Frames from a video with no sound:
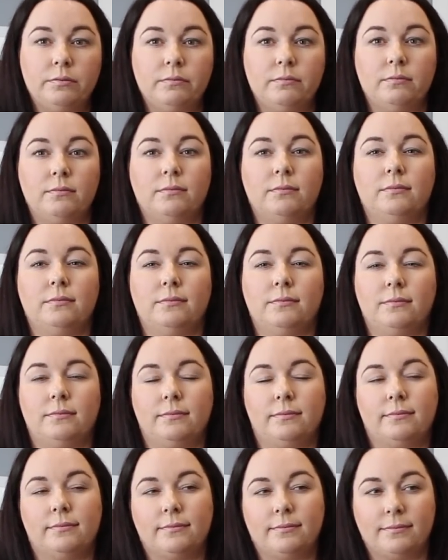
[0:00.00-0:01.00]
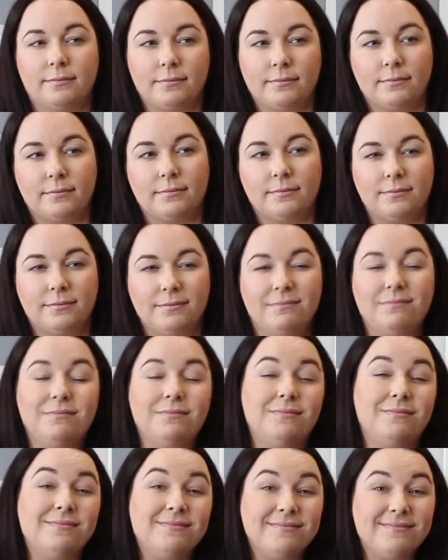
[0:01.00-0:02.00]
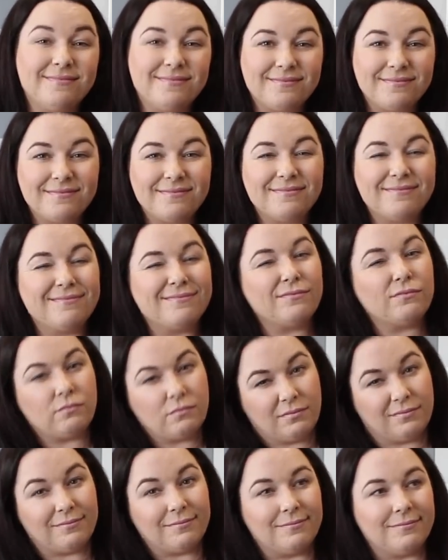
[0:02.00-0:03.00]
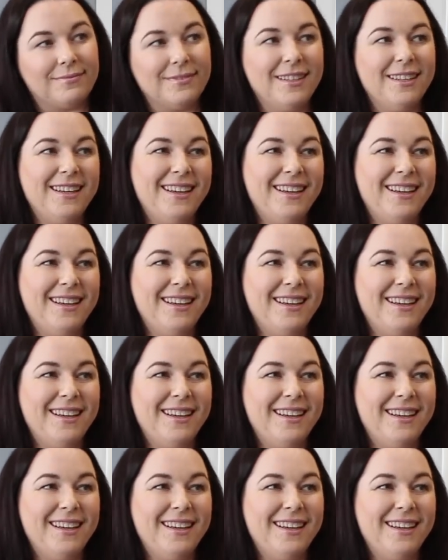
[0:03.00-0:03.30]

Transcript: Mm-mm-mm.